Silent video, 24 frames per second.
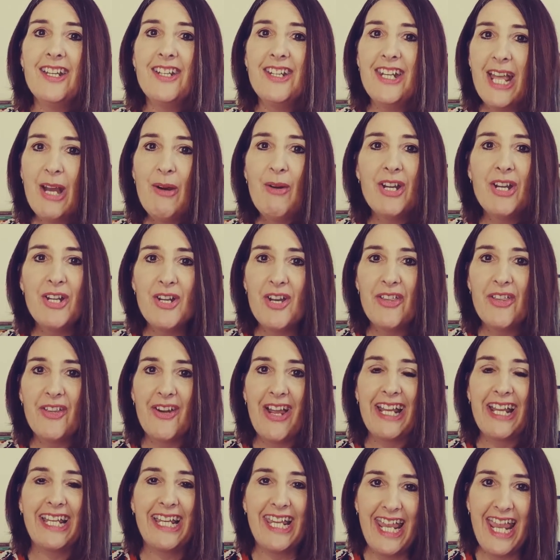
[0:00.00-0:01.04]
Now I know that
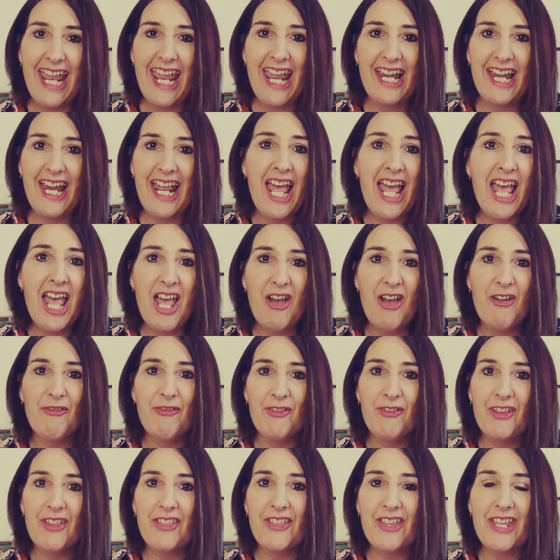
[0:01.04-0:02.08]
I can have
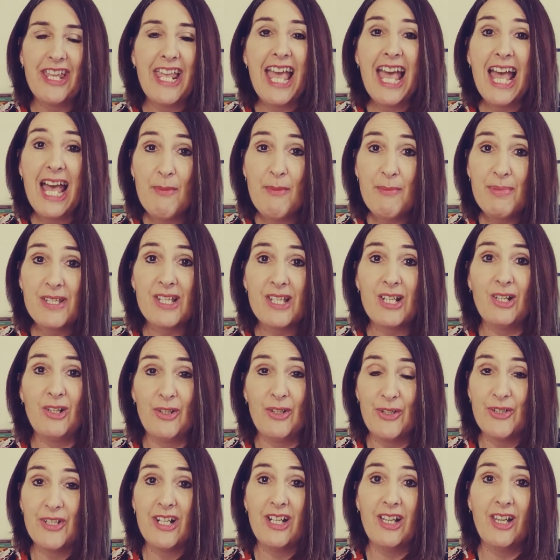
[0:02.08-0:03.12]
the
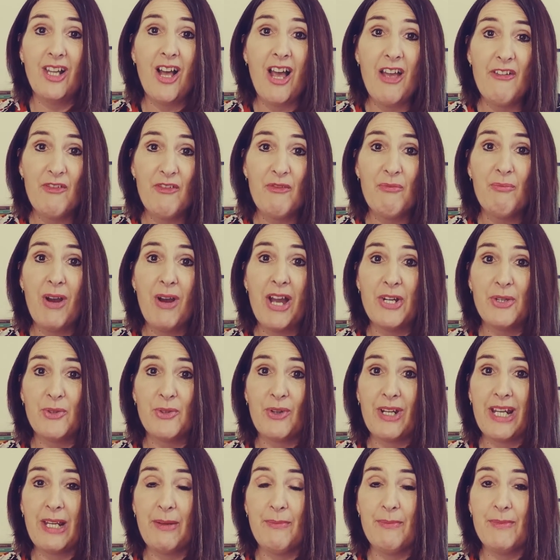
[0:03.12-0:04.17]
absolute life of my
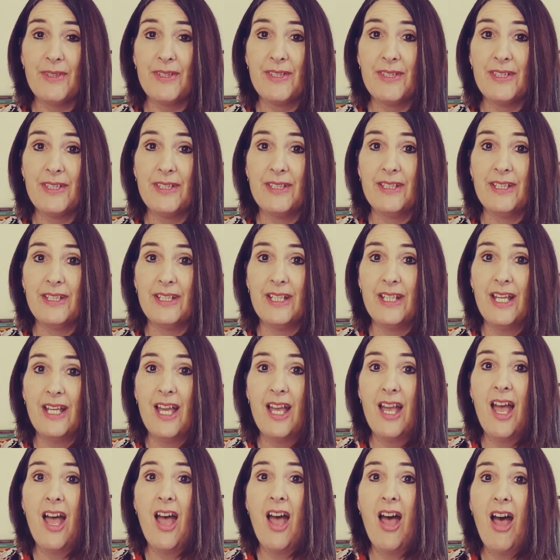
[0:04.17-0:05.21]
dreams.
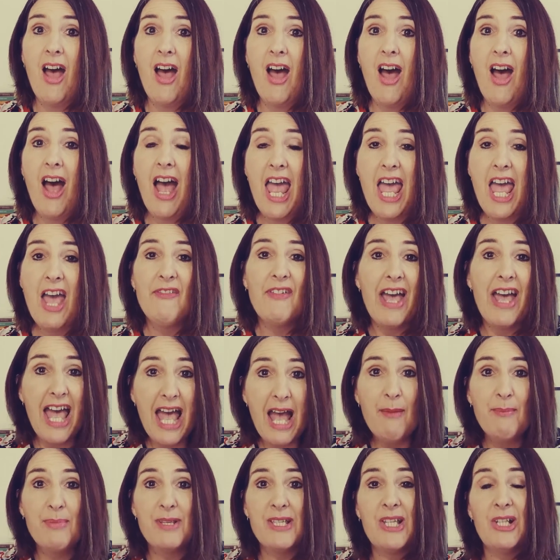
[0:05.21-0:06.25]
I have
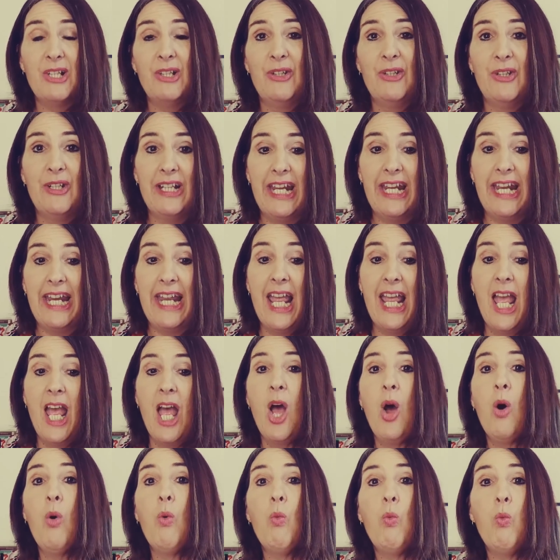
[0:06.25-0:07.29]
absolutely
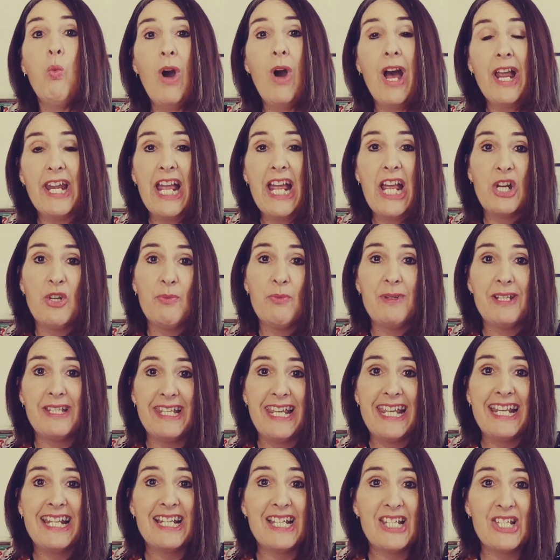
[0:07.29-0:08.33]

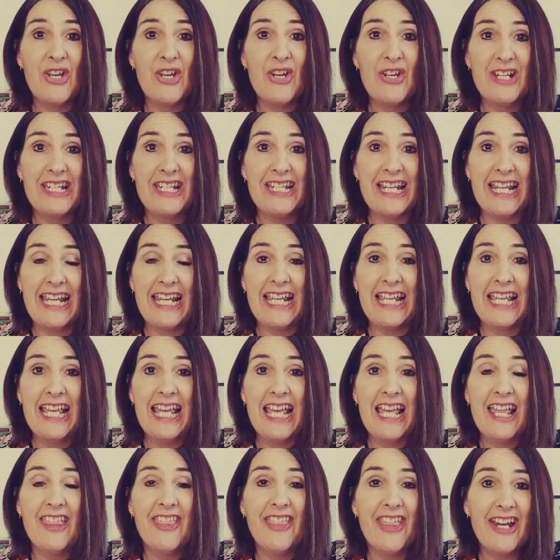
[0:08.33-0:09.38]
100% certainty
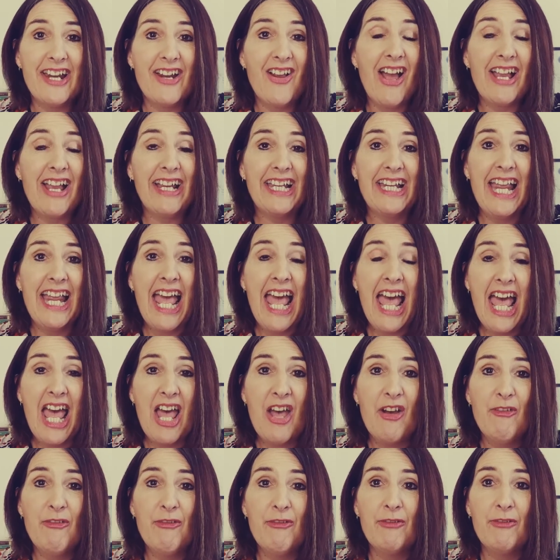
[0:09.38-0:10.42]
that I can
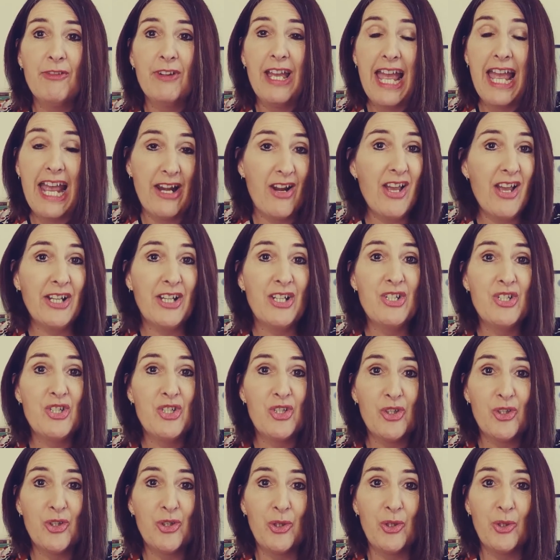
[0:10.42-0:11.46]
have and I can
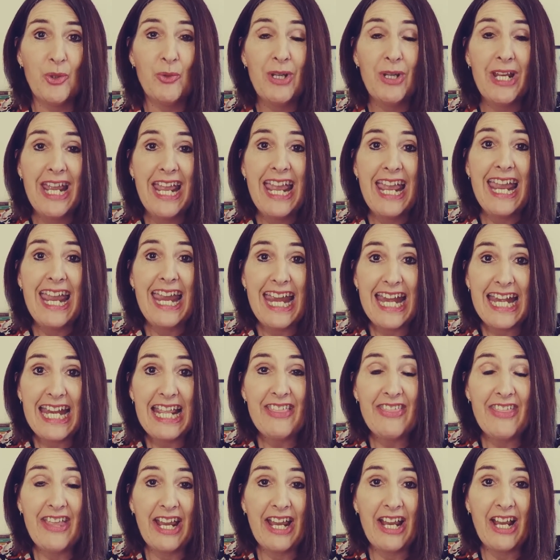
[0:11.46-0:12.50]
do
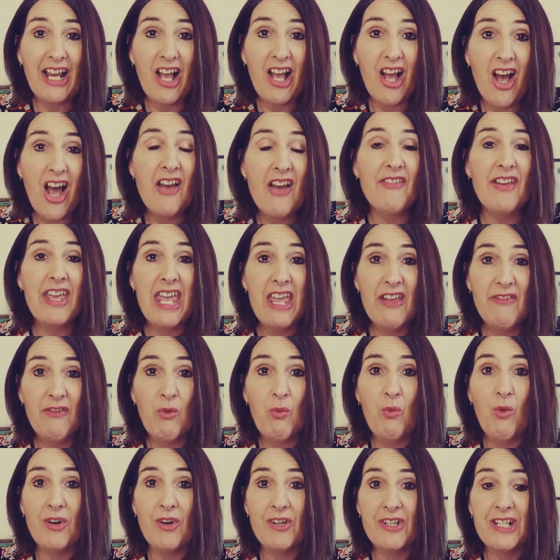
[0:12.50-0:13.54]
anything I've ever
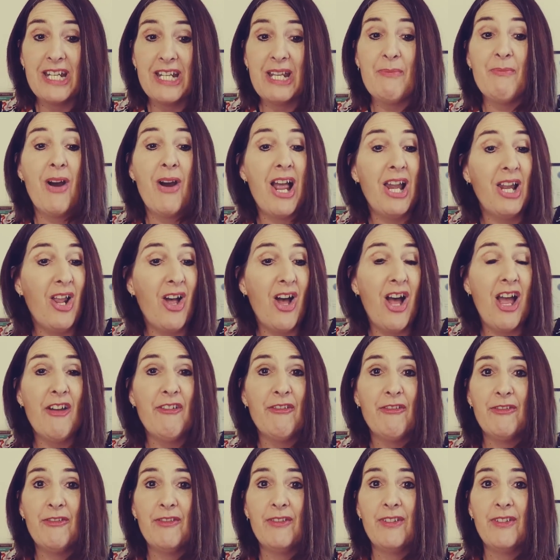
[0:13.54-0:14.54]
wanted in my life.